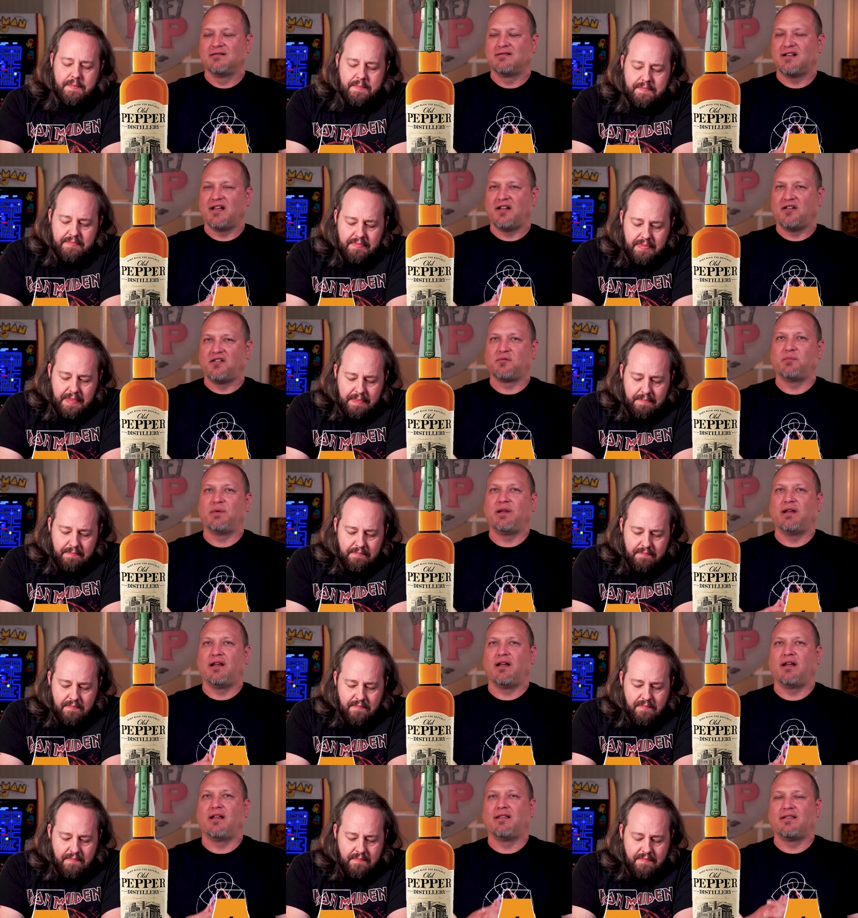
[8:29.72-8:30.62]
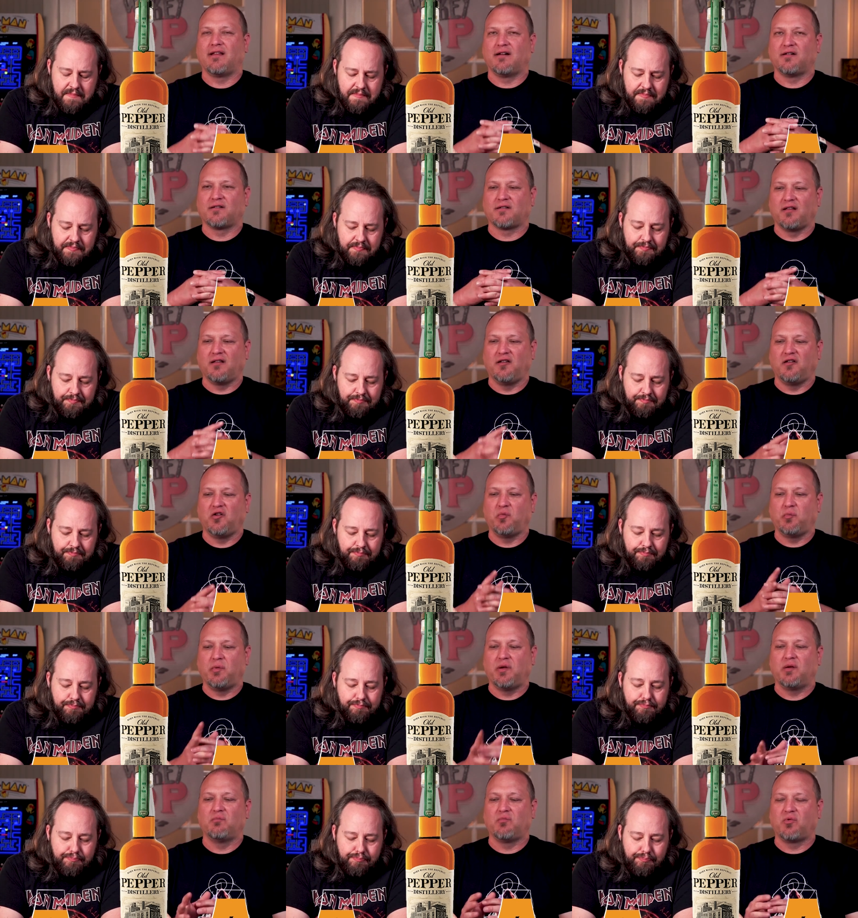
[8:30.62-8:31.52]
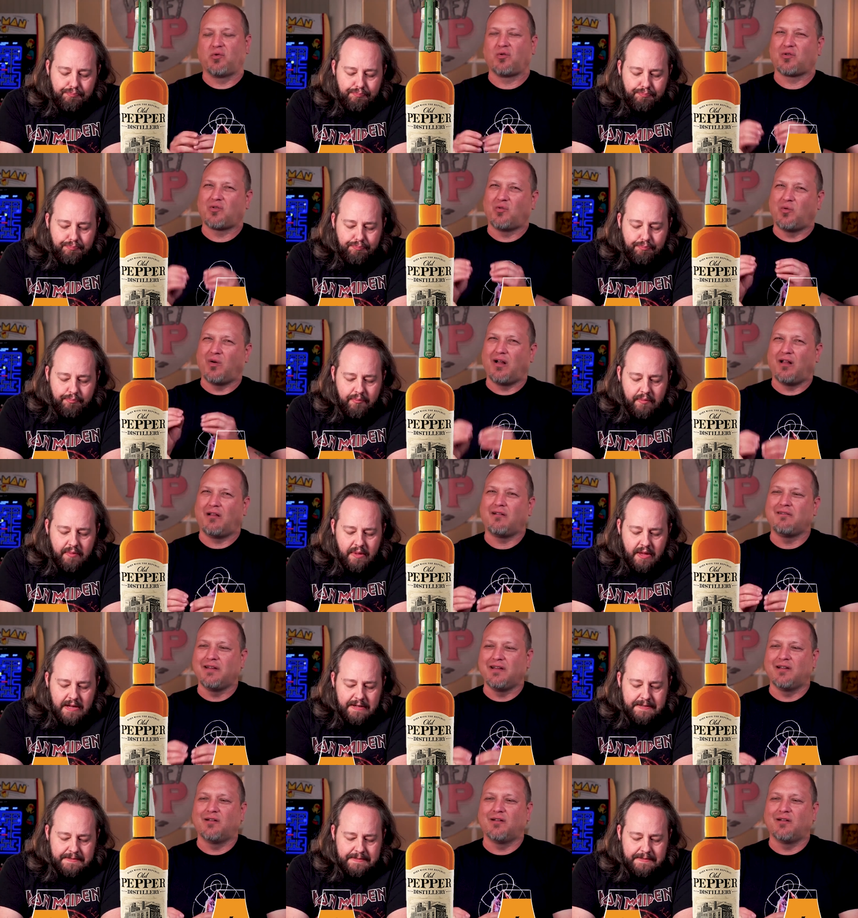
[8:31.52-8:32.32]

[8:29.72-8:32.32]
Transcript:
Speaker 1: tells me there's a little bit more quality